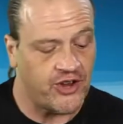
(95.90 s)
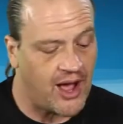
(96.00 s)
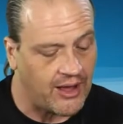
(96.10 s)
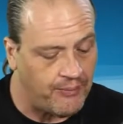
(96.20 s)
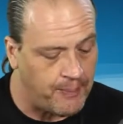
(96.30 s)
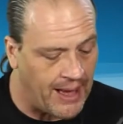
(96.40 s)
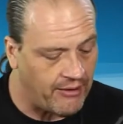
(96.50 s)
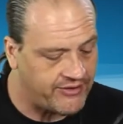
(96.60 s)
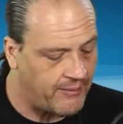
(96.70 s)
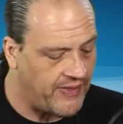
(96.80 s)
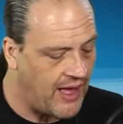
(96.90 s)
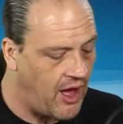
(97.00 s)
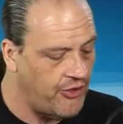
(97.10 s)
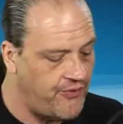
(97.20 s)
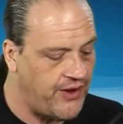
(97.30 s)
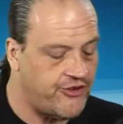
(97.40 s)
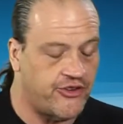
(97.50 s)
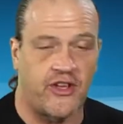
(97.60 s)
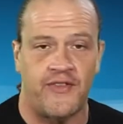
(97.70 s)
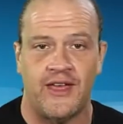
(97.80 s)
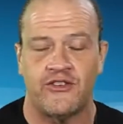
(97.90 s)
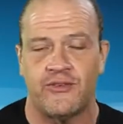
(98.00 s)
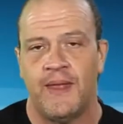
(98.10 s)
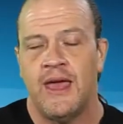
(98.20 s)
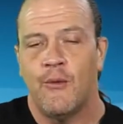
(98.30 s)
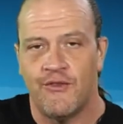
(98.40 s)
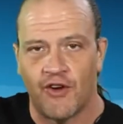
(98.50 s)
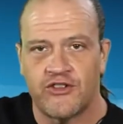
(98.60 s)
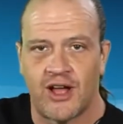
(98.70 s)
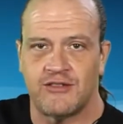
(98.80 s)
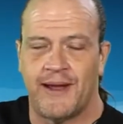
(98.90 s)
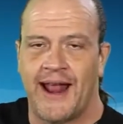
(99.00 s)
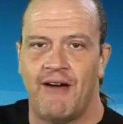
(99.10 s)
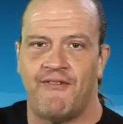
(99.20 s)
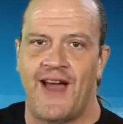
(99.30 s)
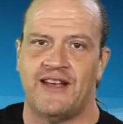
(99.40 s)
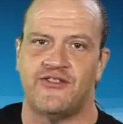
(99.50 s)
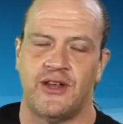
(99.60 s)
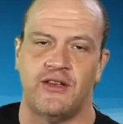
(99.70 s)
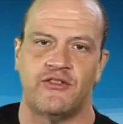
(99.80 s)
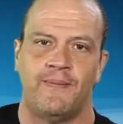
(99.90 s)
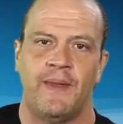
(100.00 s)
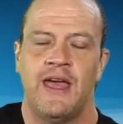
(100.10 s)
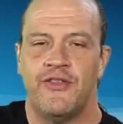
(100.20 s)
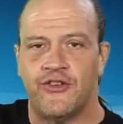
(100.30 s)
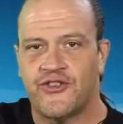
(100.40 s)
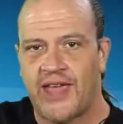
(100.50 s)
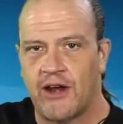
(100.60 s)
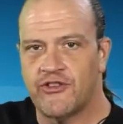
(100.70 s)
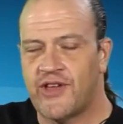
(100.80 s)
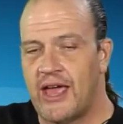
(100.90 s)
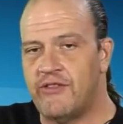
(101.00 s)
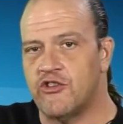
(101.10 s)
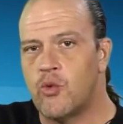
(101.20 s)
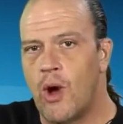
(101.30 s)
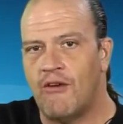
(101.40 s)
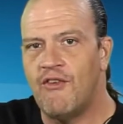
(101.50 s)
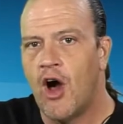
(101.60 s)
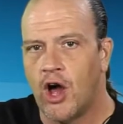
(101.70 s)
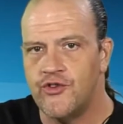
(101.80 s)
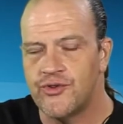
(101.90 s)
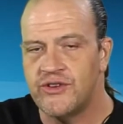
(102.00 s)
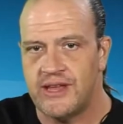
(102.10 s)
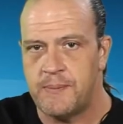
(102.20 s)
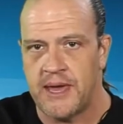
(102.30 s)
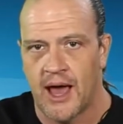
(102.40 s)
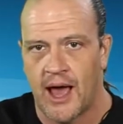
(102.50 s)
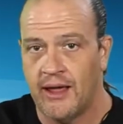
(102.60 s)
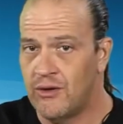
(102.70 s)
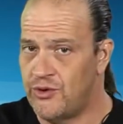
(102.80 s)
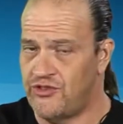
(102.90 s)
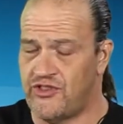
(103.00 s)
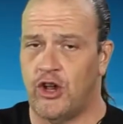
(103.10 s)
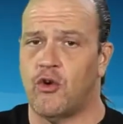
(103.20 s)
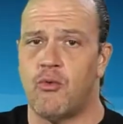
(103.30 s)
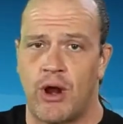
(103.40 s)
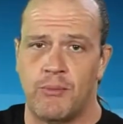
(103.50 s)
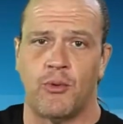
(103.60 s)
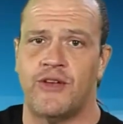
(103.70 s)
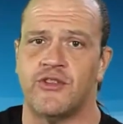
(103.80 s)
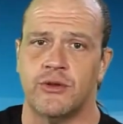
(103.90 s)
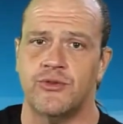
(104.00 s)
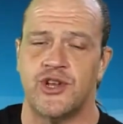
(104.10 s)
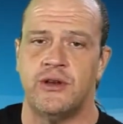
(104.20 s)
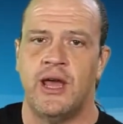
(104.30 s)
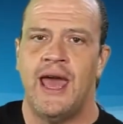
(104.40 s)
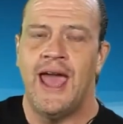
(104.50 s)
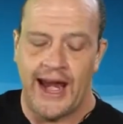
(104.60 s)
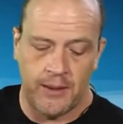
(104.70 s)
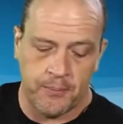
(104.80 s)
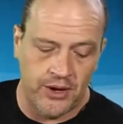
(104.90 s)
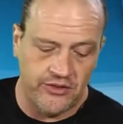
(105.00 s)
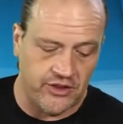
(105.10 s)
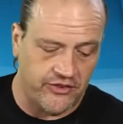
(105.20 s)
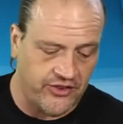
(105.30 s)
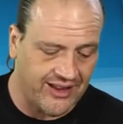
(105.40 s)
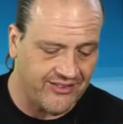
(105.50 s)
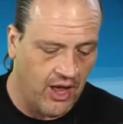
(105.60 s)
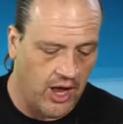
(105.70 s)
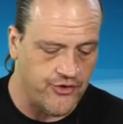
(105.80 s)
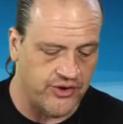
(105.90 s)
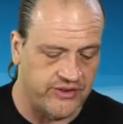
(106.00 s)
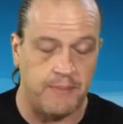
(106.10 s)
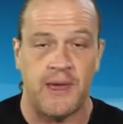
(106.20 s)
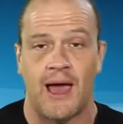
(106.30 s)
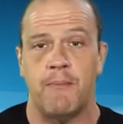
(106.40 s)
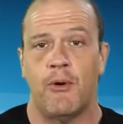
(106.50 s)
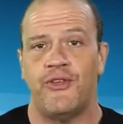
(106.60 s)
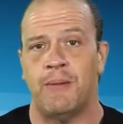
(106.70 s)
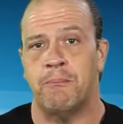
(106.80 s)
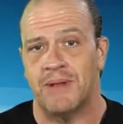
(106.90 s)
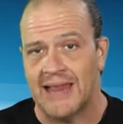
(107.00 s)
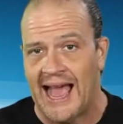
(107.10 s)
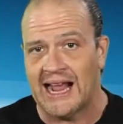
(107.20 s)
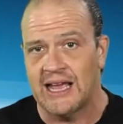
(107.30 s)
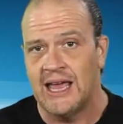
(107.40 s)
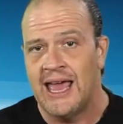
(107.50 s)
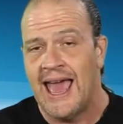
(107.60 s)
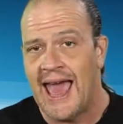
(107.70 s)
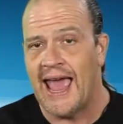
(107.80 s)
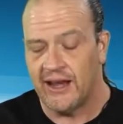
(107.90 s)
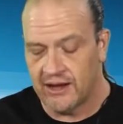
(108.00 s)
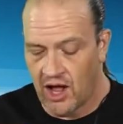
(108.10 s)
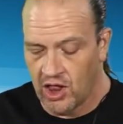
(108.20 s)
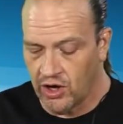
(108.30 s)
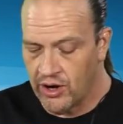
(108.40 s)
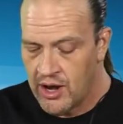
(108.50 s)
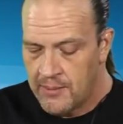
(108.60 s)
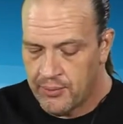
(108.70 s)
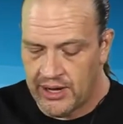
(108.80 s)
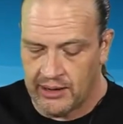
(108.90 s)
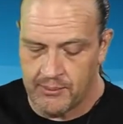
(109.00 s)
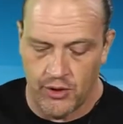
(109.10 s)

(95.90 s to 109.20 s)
to talk about some of the other features on this, we've already talked about how fast it is. The scanner scans at 1200 DPI, which is an incredible resolution, and it prints at 600 DPI both in black and color printing